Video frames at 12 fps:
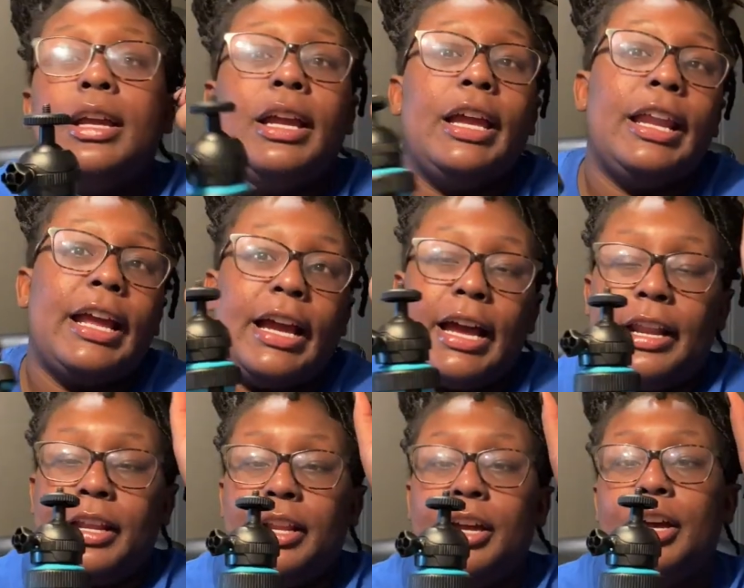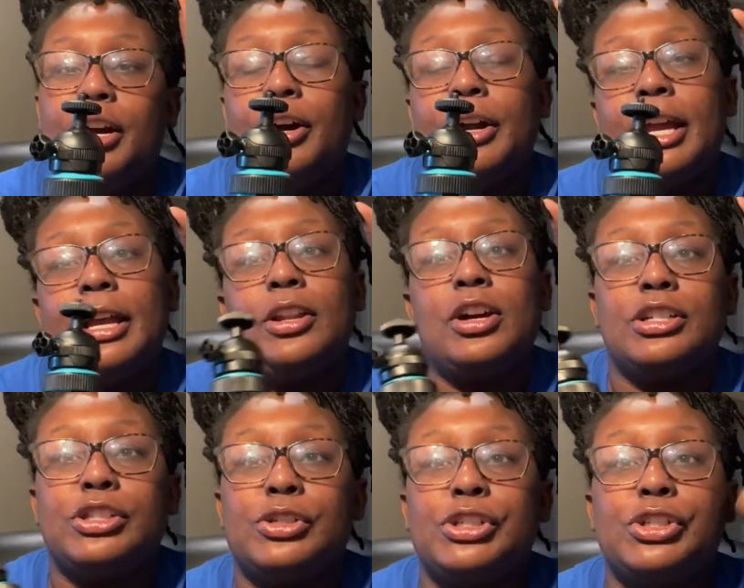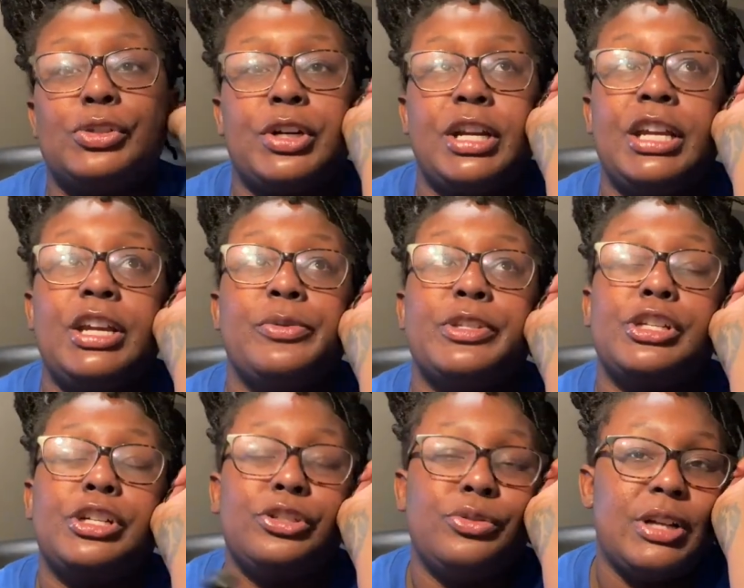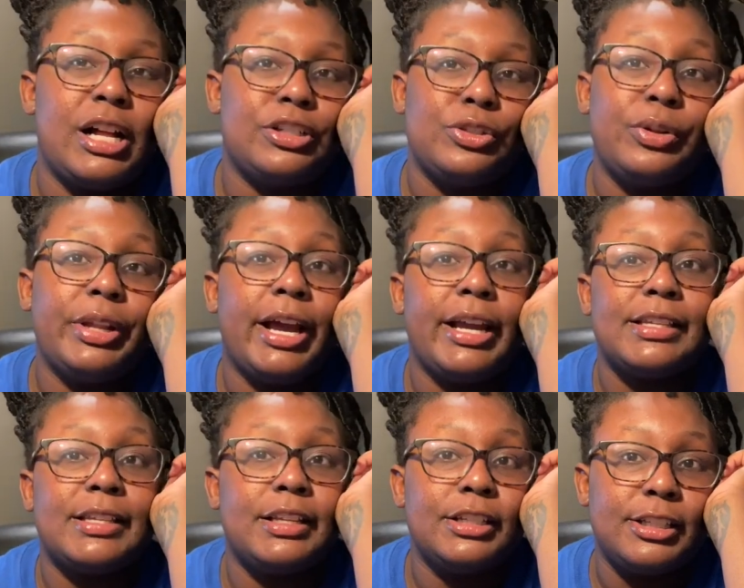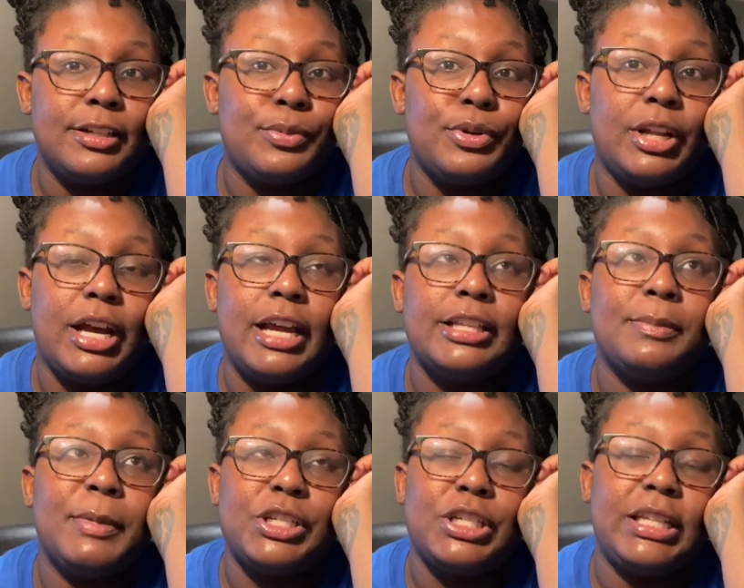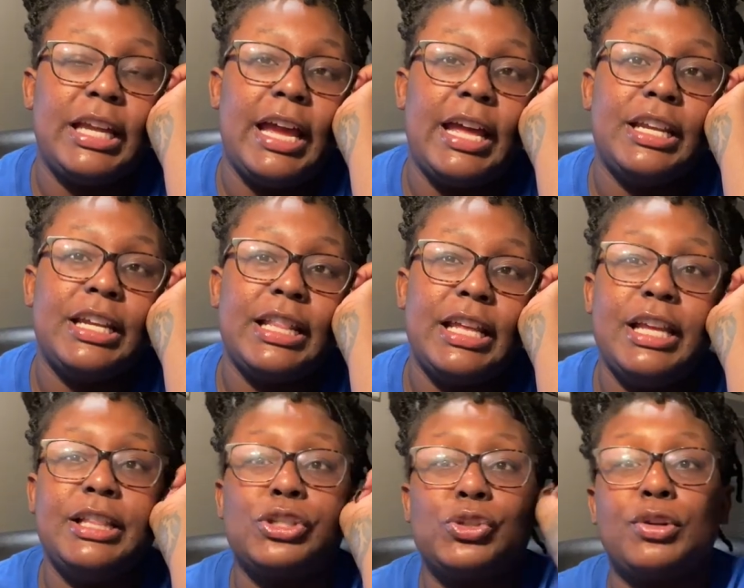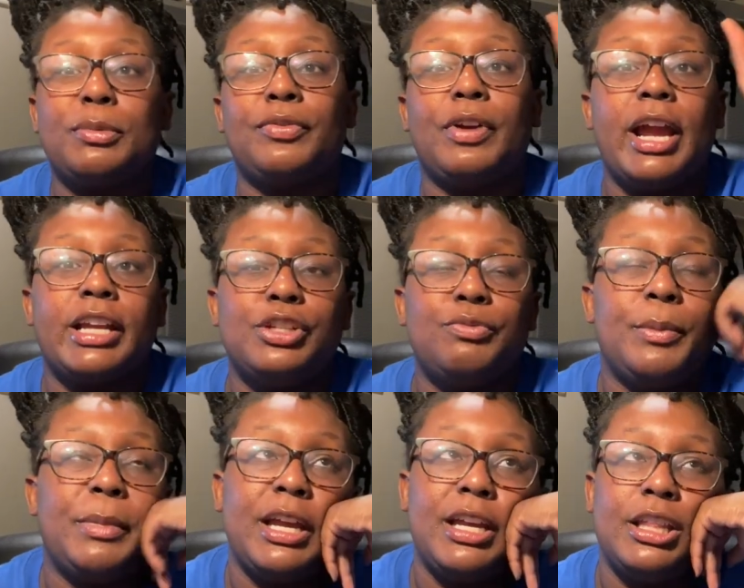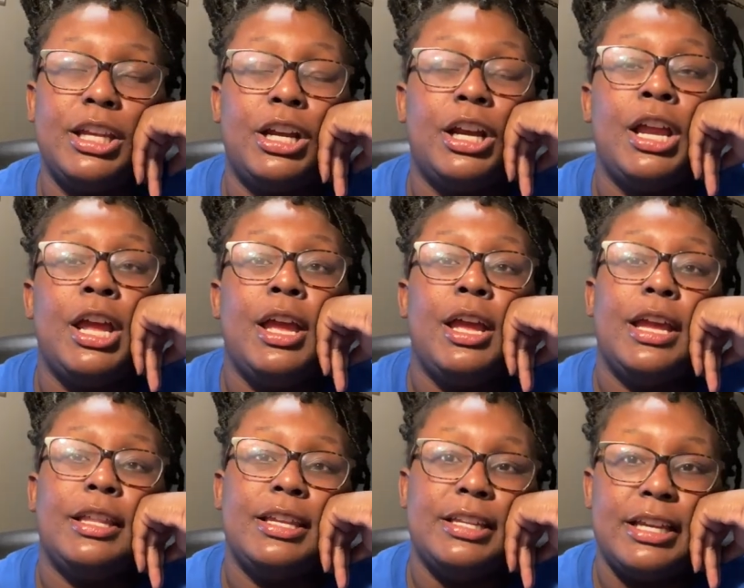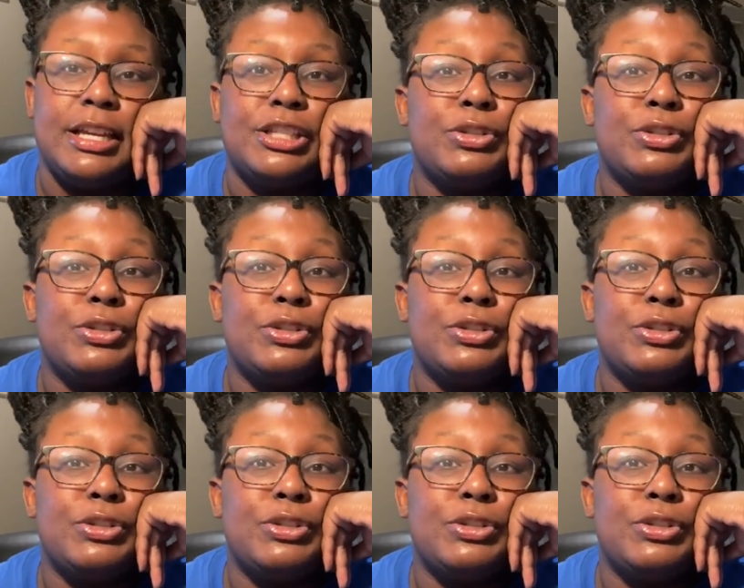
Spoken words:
And I got it. Okay, long story short, it was $32 online, because I looked it up online to make sure they had it in the store before I actually went back in there, and they did.